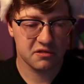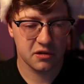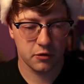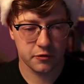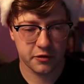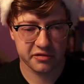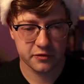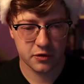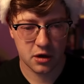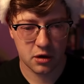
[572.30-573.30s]
So
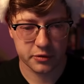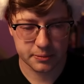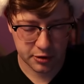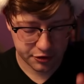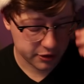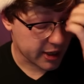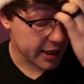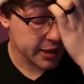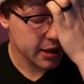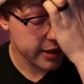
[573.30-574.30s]
first of all, we're gonna print the
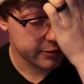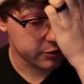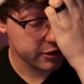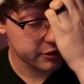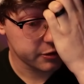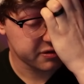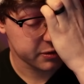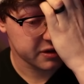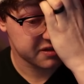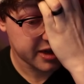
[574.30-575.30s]
line, and then we're gonna do is
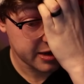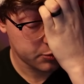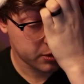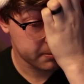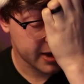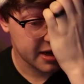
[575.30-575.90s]
we're gonna say one